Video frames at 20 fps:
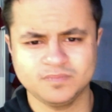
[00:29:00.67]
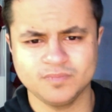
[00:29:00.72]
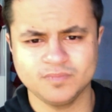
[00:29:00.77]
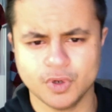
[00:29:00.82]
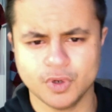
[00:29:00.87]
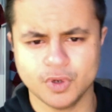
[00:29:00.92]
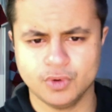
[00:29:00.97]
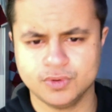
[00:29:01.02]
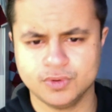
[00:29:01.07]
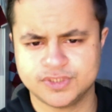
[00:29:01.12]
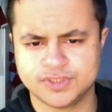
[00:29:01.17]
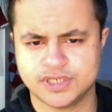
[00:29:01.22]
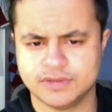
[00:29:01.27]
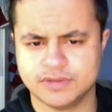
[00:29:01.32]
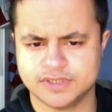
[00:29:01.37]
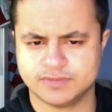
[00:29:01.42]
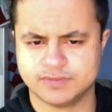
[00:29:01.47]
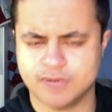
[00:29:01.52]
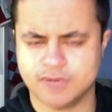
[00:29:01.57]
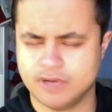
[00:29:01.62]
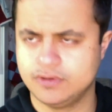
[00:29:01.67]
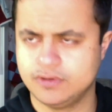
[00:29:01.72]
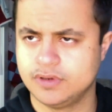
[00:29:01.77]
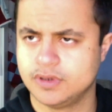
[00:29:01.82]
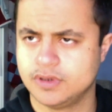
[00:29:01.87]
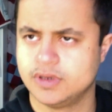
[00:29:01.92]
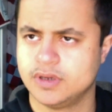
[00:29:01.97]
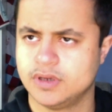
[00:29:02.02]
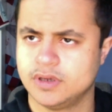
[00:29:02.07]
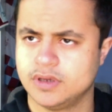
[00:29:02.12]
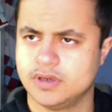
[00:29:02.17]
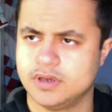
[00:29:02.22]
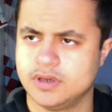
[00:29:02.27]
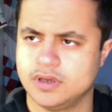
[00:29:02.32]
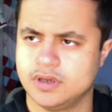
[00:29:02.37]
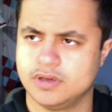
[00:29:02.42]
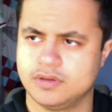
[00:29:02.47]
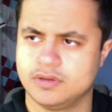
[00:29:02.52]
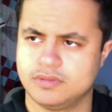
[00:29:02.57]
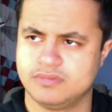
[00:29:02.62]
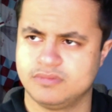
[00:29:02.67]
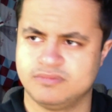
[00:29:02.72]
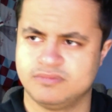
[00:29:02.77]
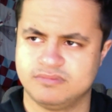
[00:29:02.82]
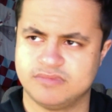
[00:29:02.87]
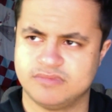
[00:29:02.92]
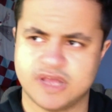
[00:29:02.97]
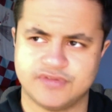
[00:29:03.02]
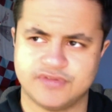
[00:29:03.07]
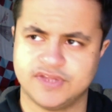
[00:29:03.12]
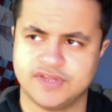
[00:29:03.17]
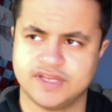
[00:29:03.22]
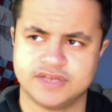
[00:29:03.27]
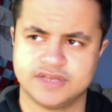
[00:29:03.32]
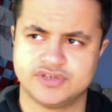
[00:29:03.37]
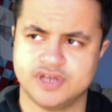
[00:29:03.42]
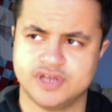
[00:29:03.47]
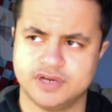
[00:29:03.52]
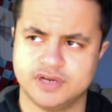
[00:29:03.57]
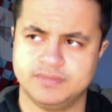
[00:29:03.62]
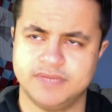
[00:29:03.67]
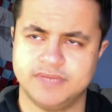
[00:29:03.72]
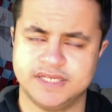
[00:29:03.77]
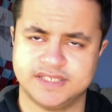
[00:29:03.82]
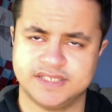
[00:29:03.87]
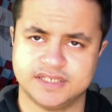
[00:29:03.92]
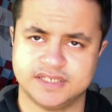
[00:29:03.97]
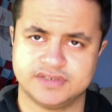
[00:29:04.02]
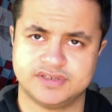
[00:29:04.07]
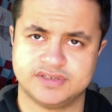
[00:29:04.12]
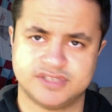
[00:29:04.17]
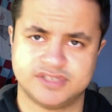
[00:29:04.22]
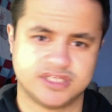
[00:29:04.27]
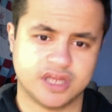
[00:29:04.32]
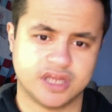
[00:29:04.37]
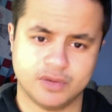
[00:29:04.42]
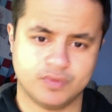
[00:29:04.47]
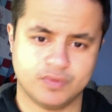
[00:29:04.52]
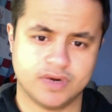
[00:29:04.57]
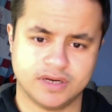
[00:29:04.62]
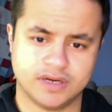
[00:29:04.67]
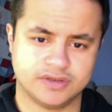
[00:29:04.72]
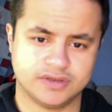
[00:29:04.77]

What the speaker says: Also, as well, I think Tottenham need to start winning,